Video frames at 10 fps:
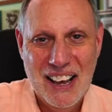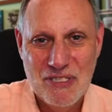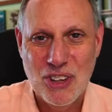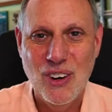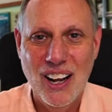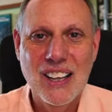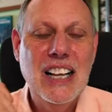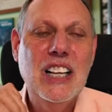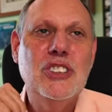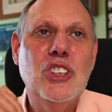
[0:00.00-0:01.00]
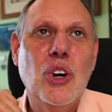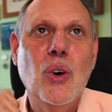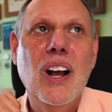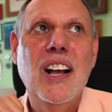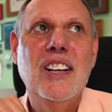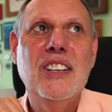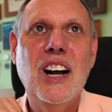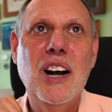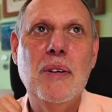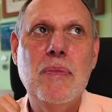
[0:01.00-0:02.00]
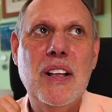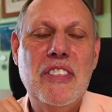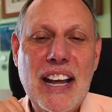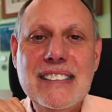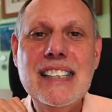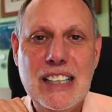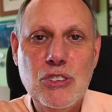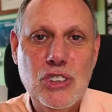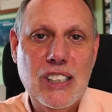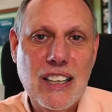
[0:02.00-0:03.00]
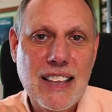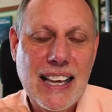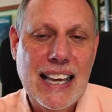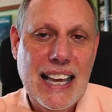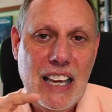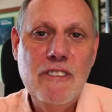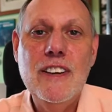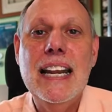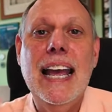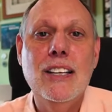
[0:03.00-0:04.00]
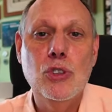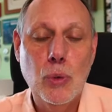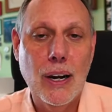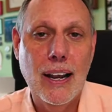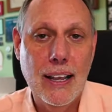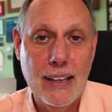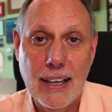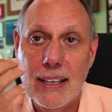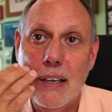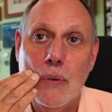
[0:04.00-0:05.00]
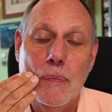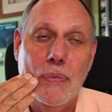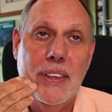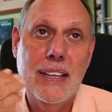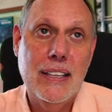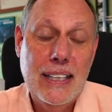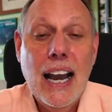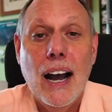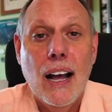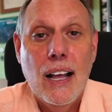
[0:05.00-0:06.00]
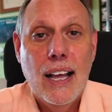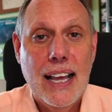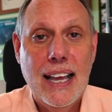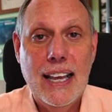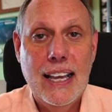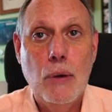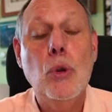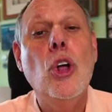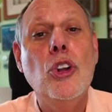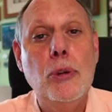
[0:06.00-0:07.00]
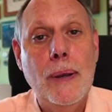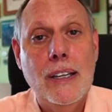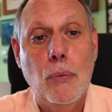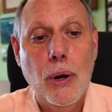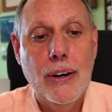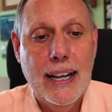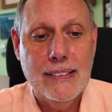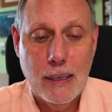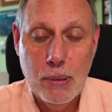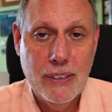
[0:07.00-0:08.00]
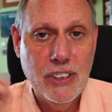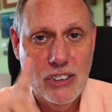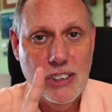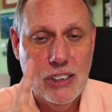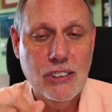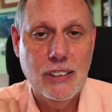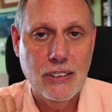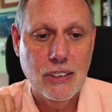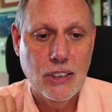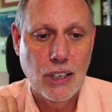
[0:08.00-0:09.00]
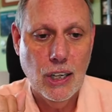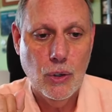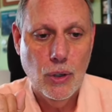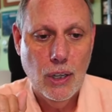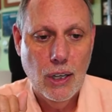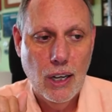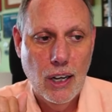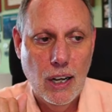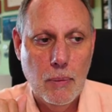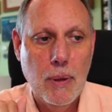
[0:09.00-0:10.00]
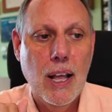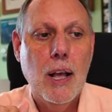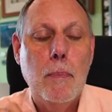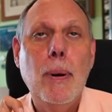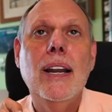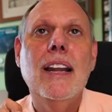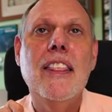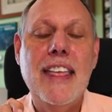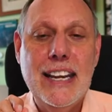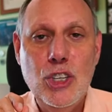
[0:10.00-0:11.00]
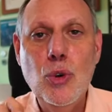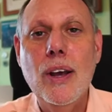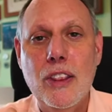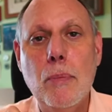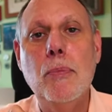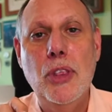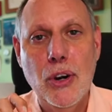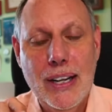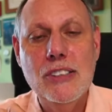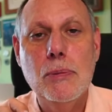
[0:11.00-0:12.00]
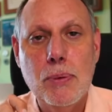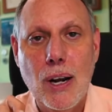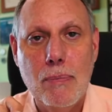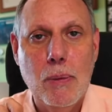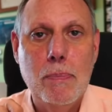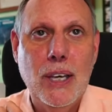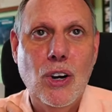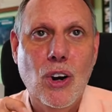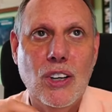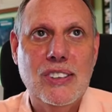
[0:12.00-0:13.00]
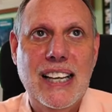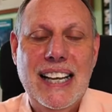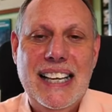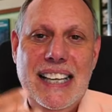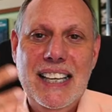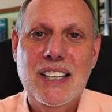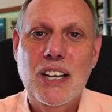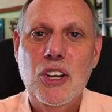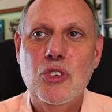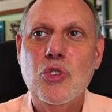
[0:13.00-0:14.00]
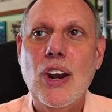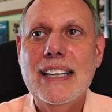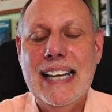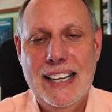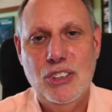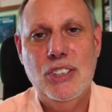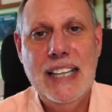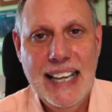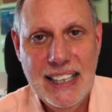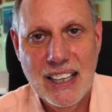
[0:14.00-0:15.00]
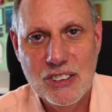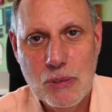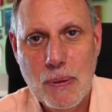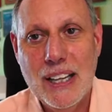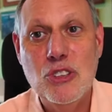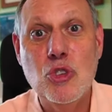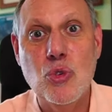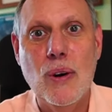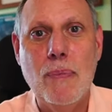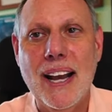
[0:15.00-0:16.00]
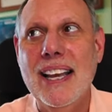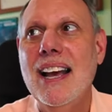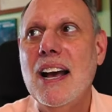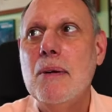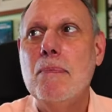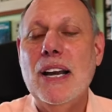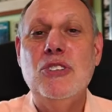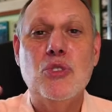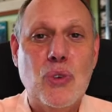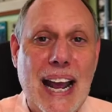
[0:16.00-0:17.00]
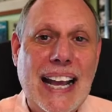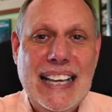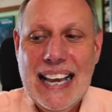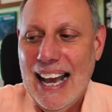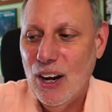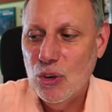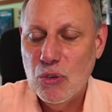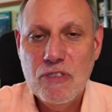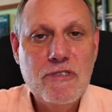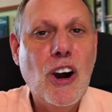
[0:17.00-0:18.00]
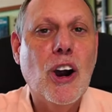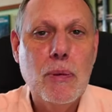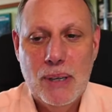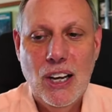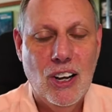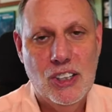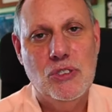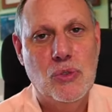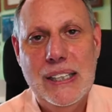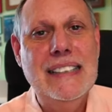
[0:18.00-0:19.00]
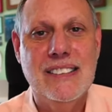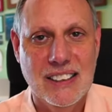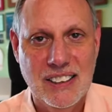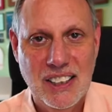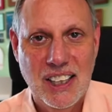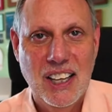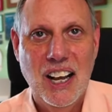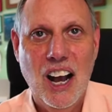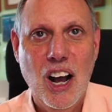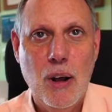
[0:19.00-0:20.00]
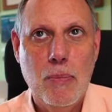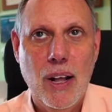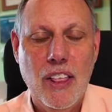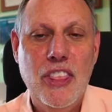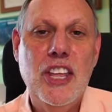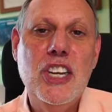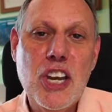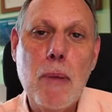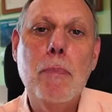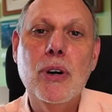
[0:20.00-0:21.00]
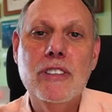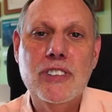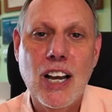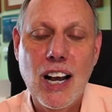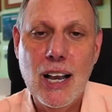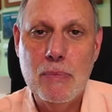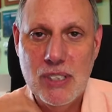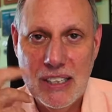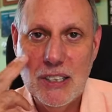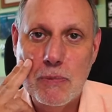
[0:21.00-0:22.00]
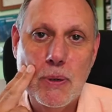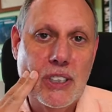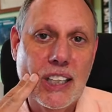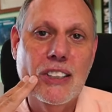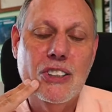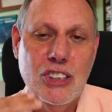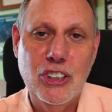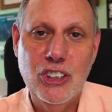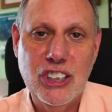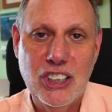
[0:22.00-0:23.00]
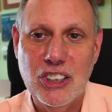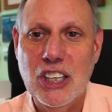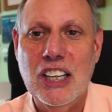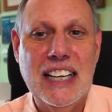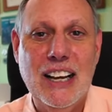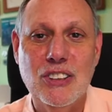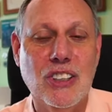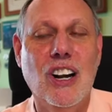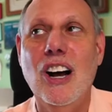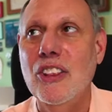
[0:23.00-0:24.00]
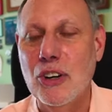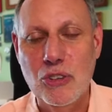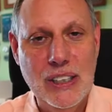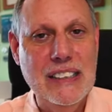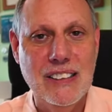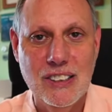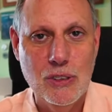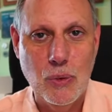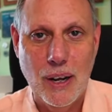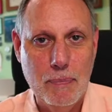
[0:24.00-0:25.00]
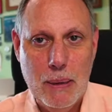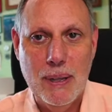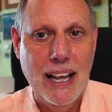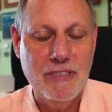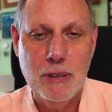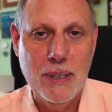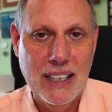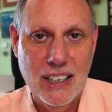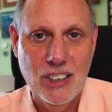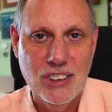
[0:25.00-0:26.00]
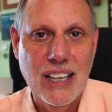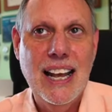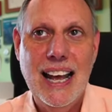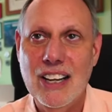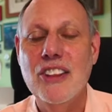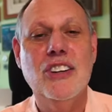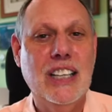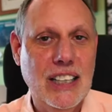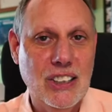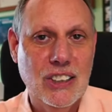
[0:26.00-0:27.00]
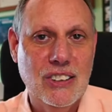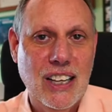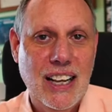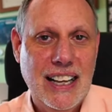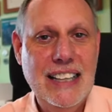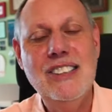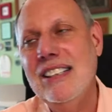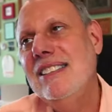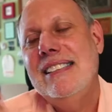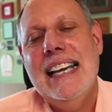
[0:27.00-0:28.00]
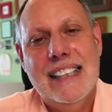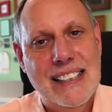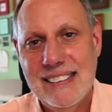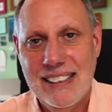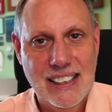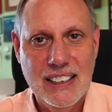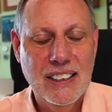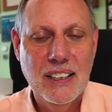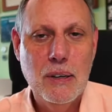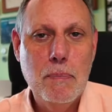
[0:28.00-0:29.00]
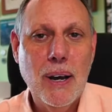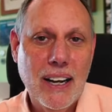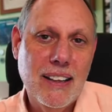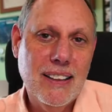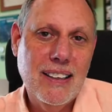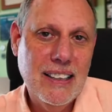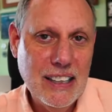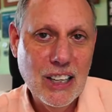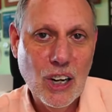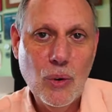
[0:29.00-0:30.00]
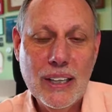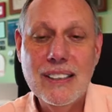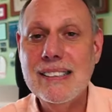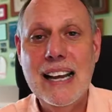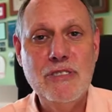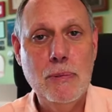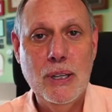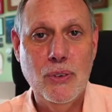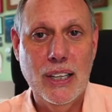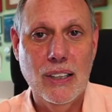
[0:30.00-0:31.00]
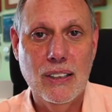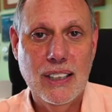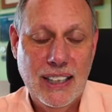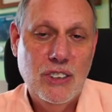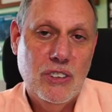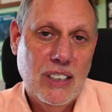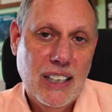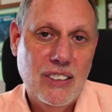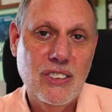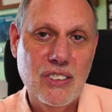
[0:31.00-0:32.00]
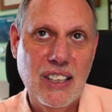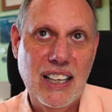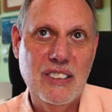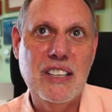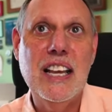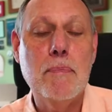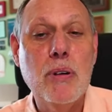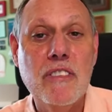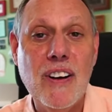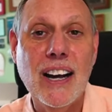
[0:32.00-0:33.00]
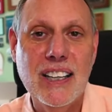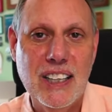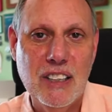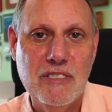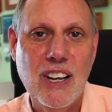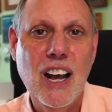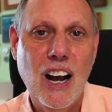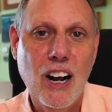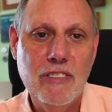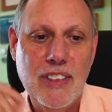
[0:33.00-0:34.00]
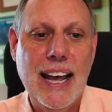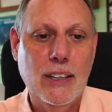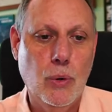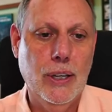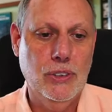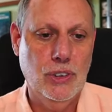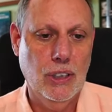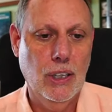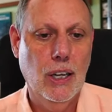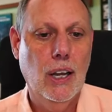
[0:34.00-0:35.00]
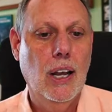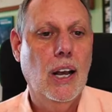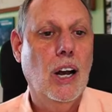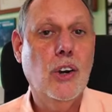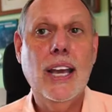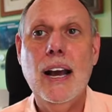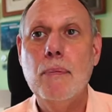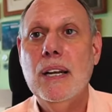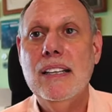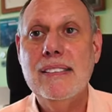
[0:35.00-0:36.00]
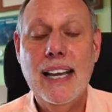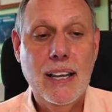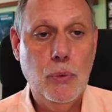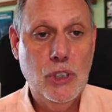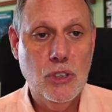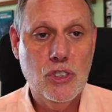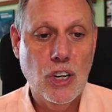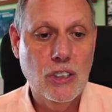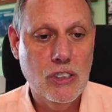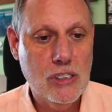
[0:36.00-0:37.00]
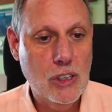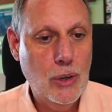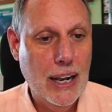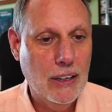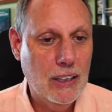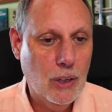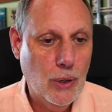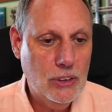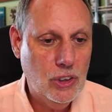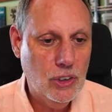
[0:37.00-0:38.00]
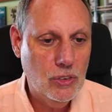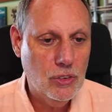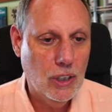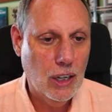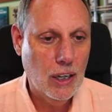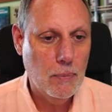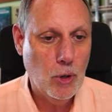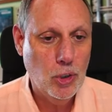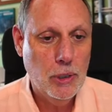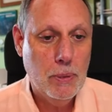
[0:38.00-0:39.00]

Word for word: after a while. So um, that's an interesting thing. If it ends where, I, like, yeah, it will all depend on where it ends. I believe there's still a season to go. Um, but they do the, there is a problem because in trying to entertain us by by by dragging out far beyond reason, um, the number of times that this particular serial killer could encounter other reasons people have to be killed and other killers is insanely silly. But you know, it doesn't have to be real. It's it's it's provocative of that question. Okay, I'm going to say we should start to slow down on the questions, um, only